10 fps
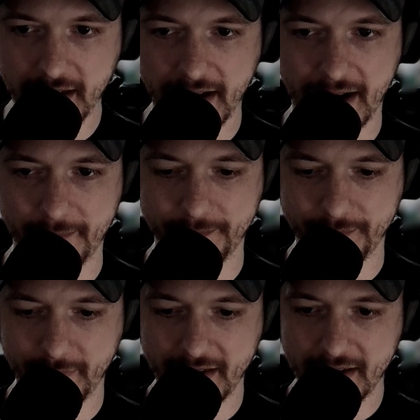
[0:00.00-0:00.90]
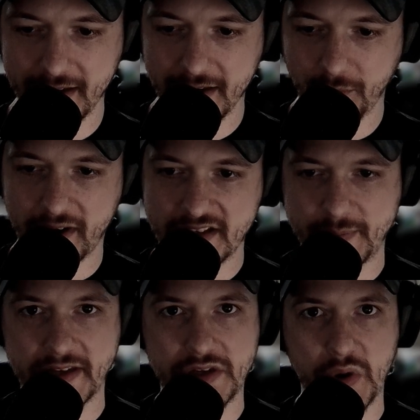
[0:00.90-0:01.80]
What it's
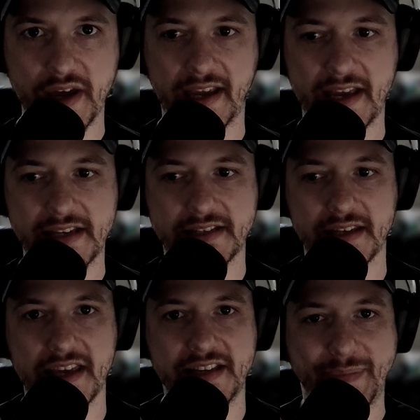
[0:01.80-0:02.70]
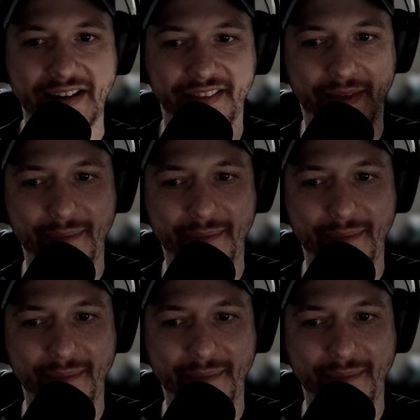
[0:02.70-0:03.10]
been doing is it's been